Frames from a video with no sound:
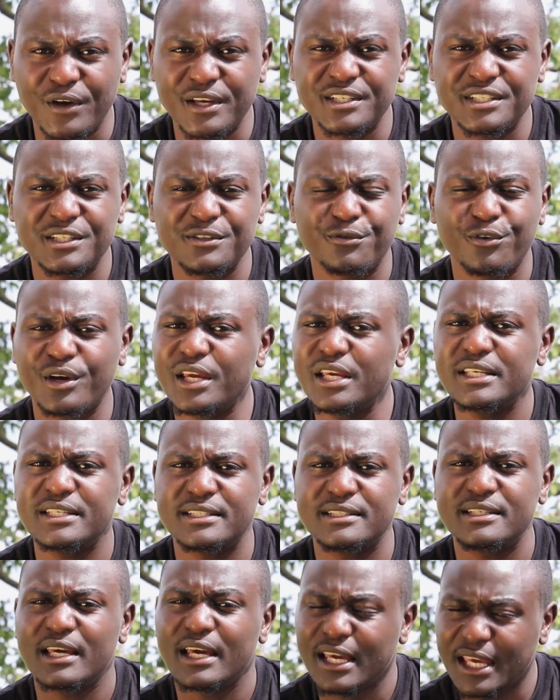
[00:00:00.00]
Festival
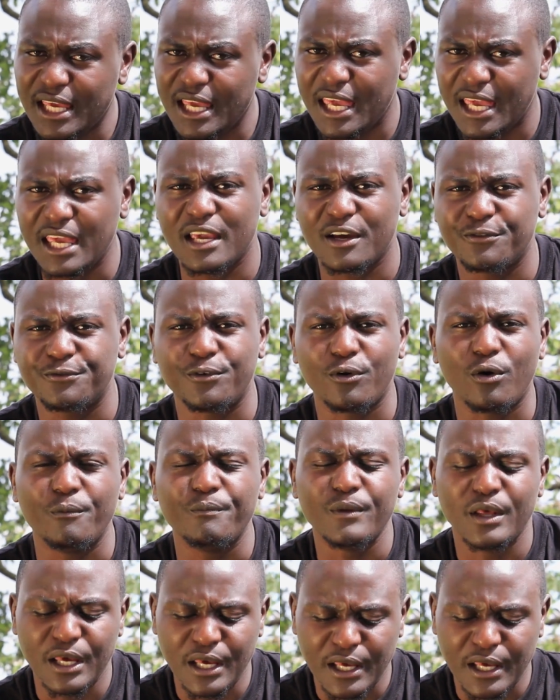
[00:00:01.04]
is here for.